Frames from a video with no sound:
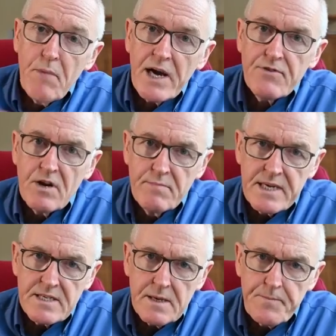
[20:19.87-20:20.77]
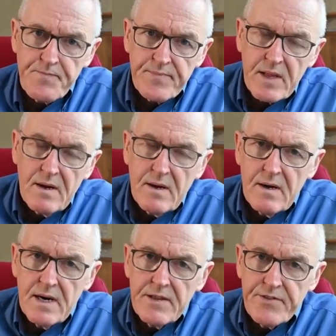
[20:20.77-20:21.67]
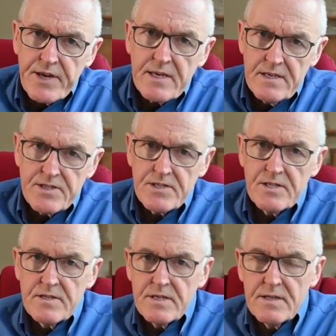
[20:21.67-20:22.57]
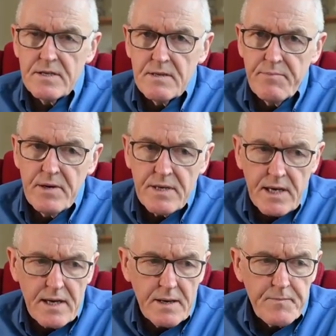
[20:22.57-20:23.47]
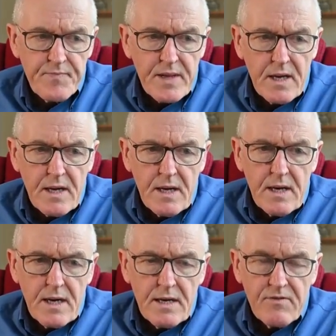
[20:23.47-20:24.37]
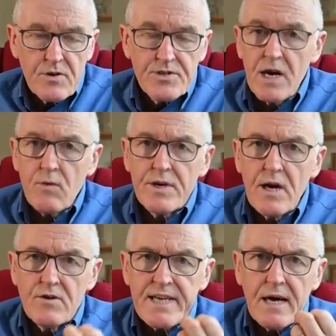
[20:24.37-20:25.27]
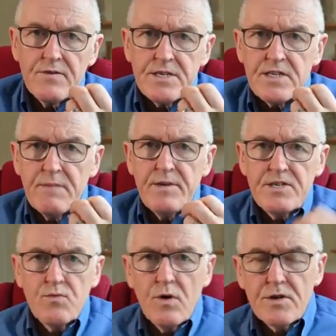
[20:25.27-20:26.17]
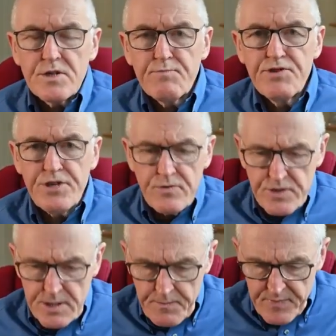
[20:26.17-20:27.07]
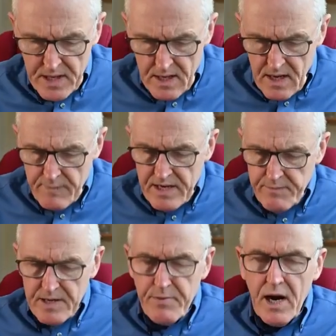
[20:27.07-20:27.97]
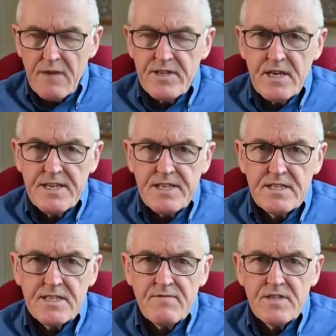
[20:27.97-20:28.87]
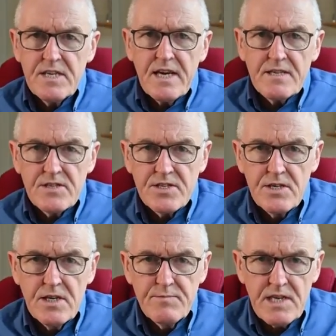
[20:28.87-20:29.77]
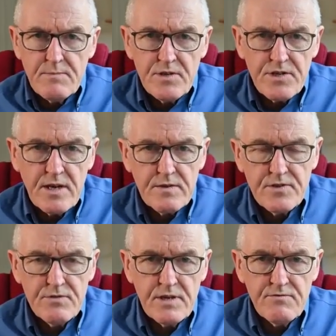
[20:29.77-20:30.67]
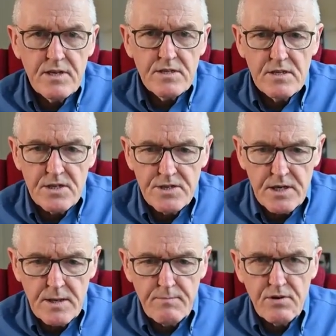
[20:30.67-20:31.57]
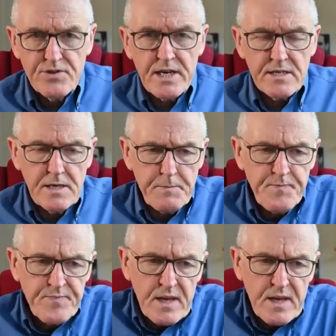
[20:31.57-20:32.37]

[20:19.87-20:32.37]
micrometer in thickness, the burning here. And of course, no one knows how this image was produced. I mean, a big part of the 1978, the STURP team, the Shroud of Turin research project team,